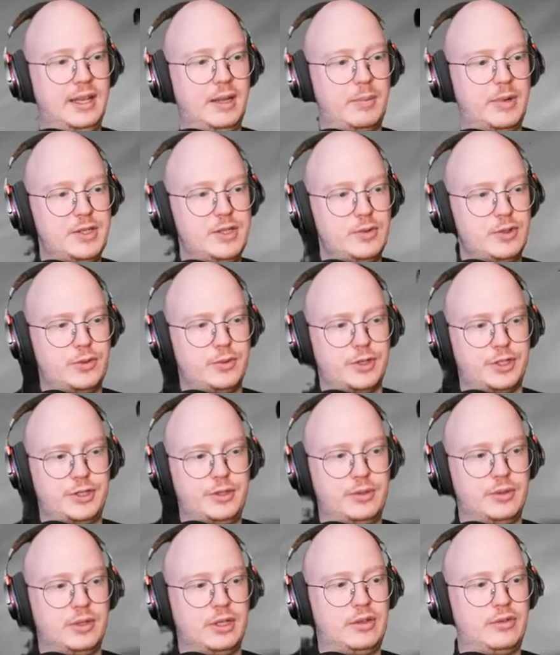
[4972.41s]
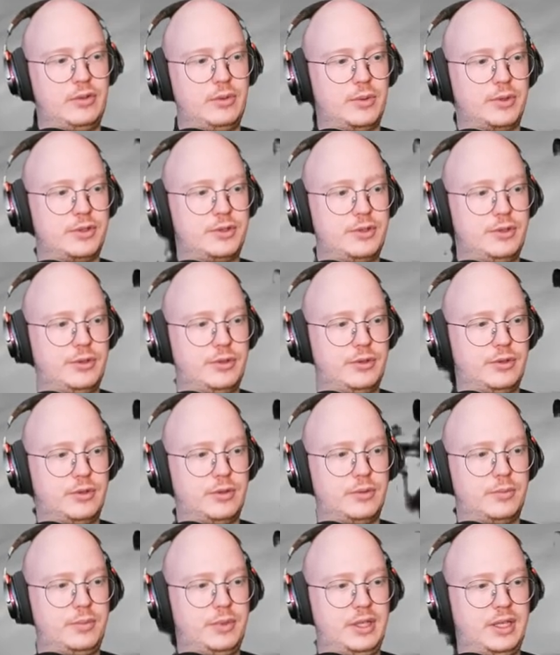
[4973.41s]
Depends what you want to do. If you want
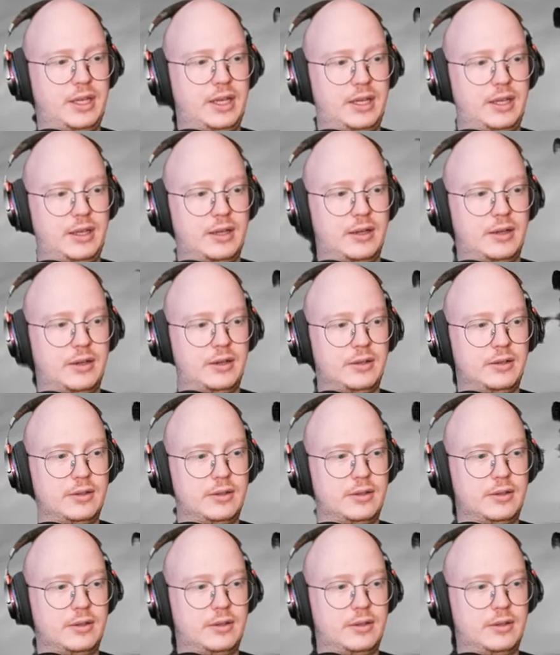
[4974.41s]
to uh, be a, uh,